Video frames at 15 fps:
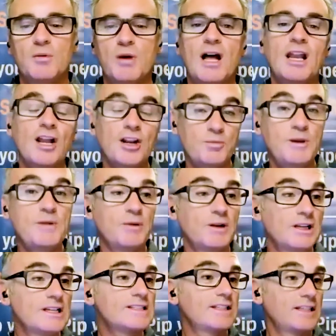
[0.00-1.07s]
a lot of people
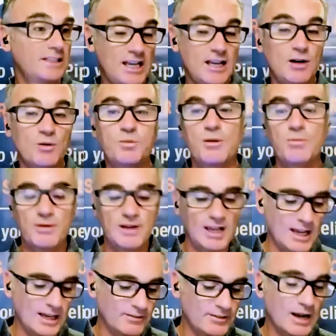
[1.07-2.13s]
listening, yeah, probably
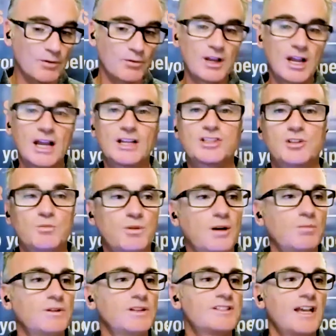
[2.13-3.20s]
have that reaction,
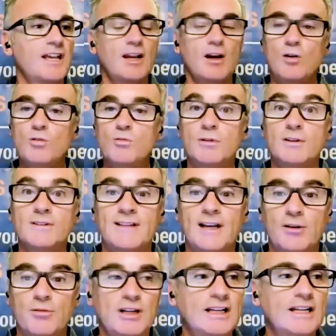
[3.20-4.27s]
probably say, oh, wasn't that
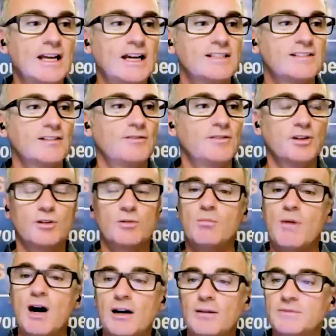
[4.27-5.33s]
really nice of your
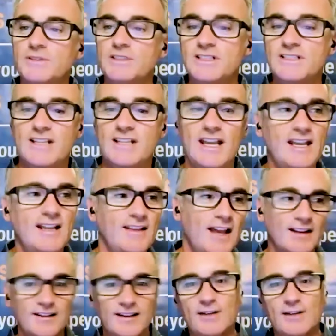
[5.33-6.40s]
mom to say
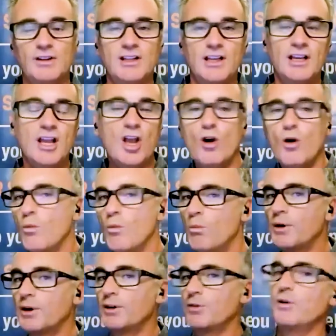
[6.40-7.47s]
that and everything.
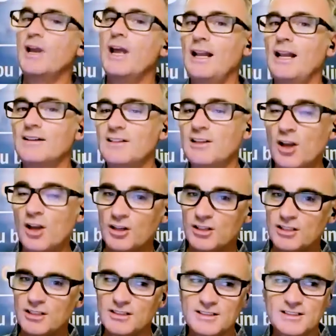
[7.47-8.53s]
But in reality,
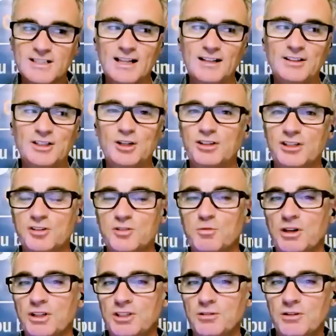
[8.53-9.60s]
tell the audience
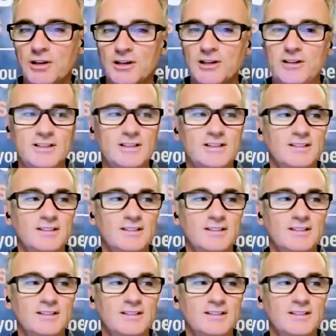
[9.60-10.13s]
what you heard.